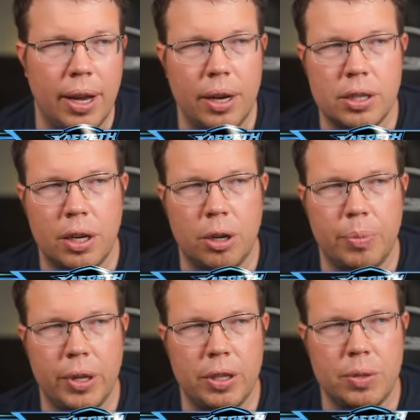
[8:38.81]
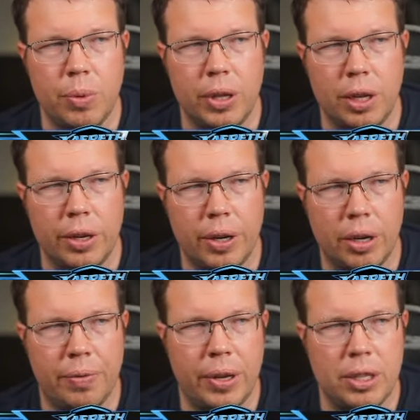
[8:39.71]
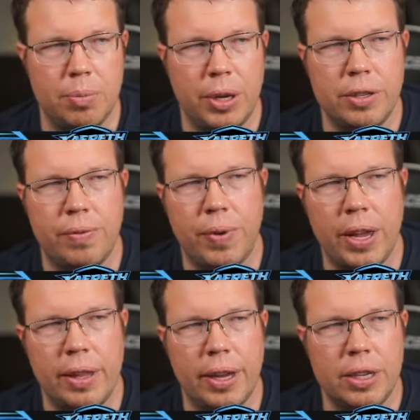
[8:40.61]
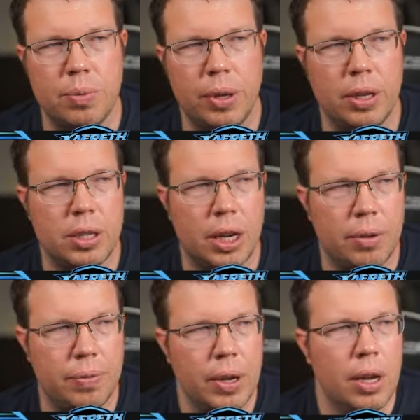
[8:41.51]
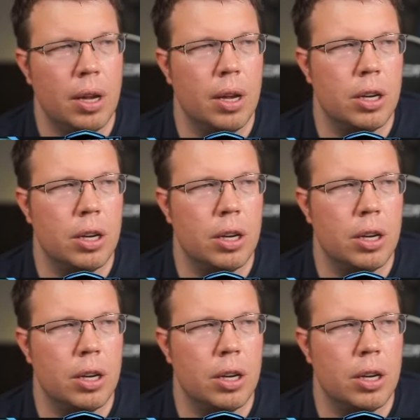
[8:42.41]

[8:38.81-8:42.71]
and Tarples with all their offense. It makes Phalanx really tough.